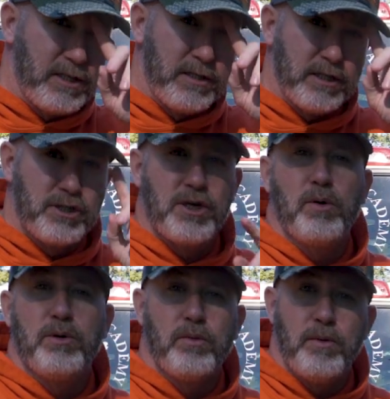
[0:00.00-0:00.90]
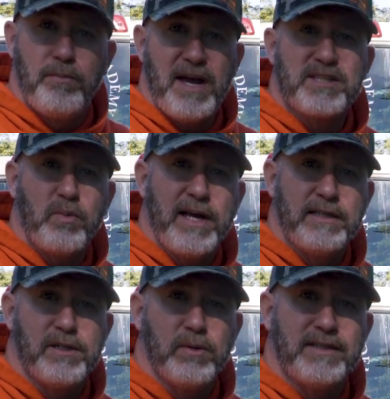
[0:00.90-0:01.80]
to show you the best way
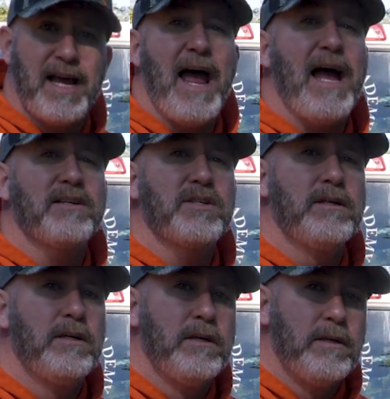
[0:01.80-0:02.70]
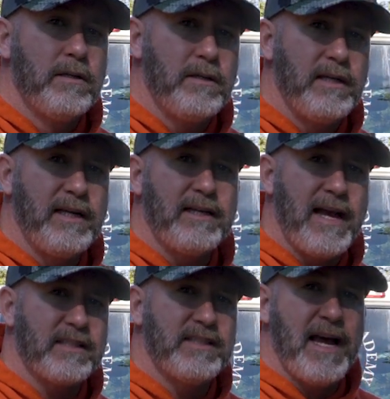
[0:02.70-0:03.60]
to attach the
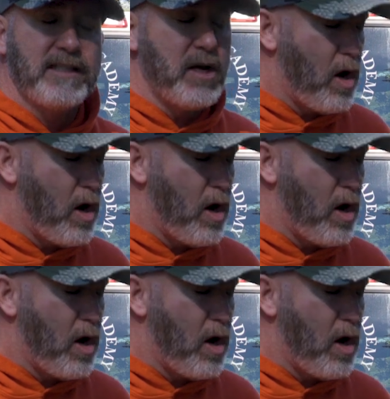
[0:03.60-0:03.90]
knickknack sacks